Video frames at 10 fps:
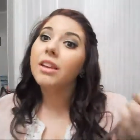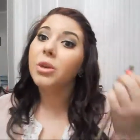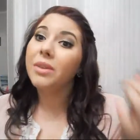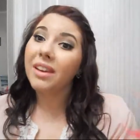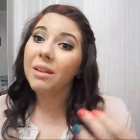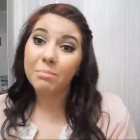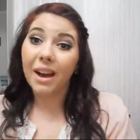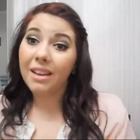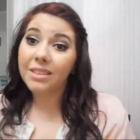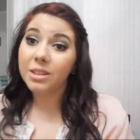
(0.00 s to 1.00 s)
You can't
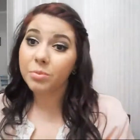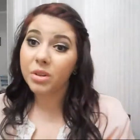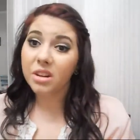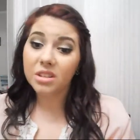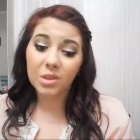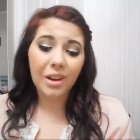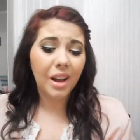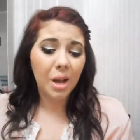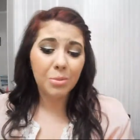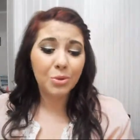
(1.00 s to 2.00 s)
buy this brush, so
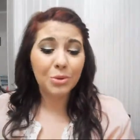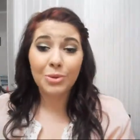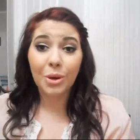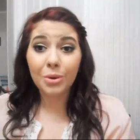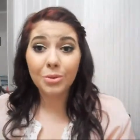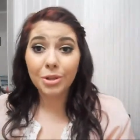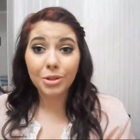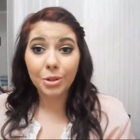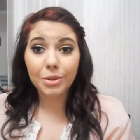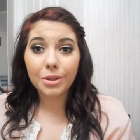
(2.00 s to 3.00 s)
I almost don't want to
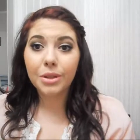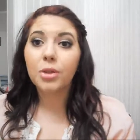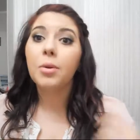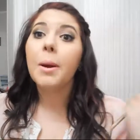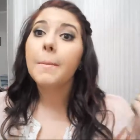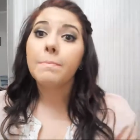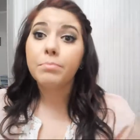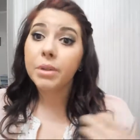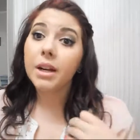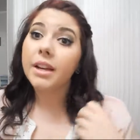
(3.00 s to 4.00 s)
show it to you.
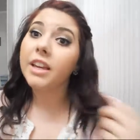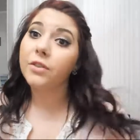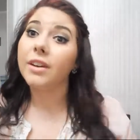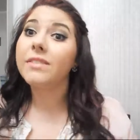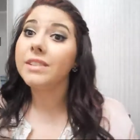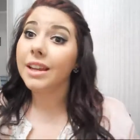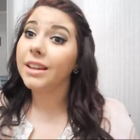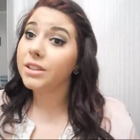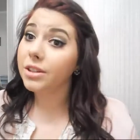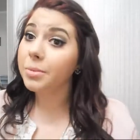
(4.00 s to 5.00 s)
But if you have the
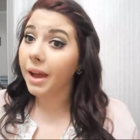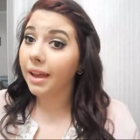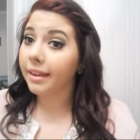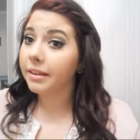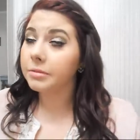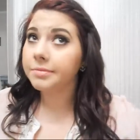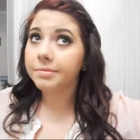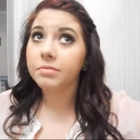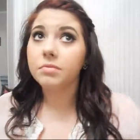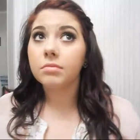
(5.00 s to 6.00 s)
Naked 2 palette,
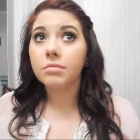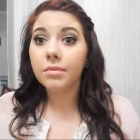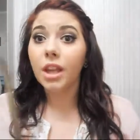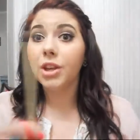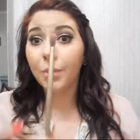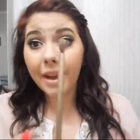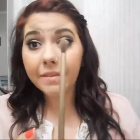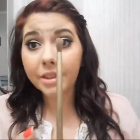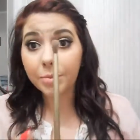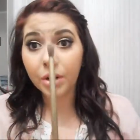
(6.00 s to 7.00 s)
you
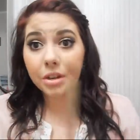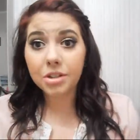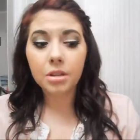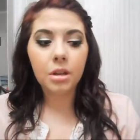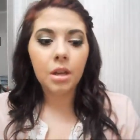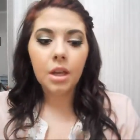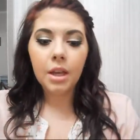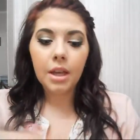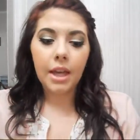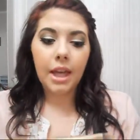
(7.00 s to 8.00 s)
have this brush.
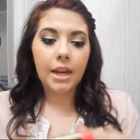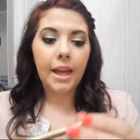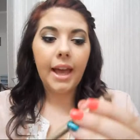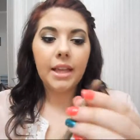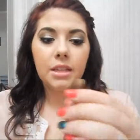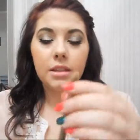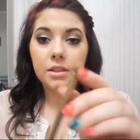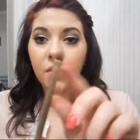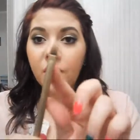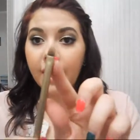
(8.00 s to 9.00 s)
And it has
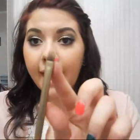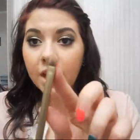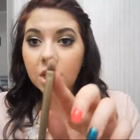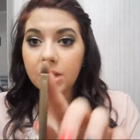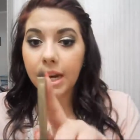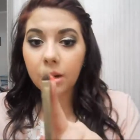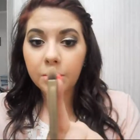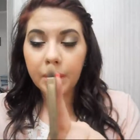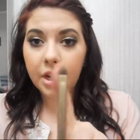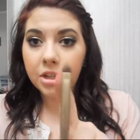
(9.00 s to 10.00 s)
this flat shader
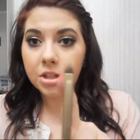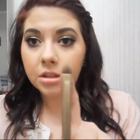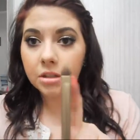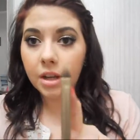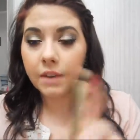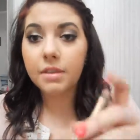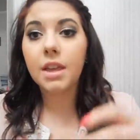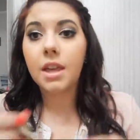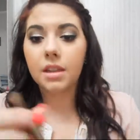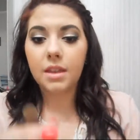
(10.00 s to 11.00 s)
brush on the
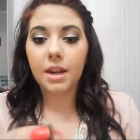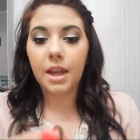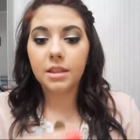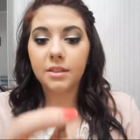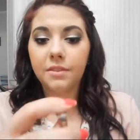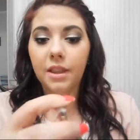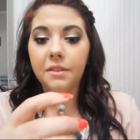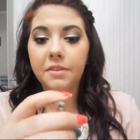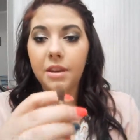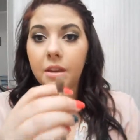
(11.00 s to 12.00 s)
end, and then it has the
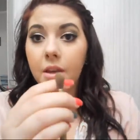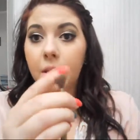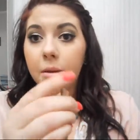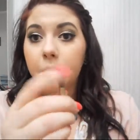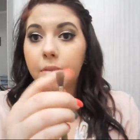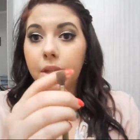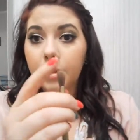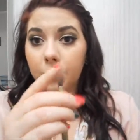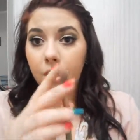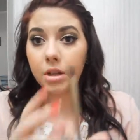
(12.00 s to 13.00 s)
fluffy
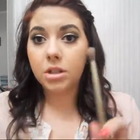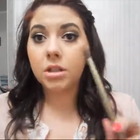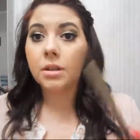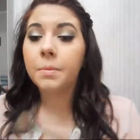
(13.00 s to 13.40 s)
blending brush.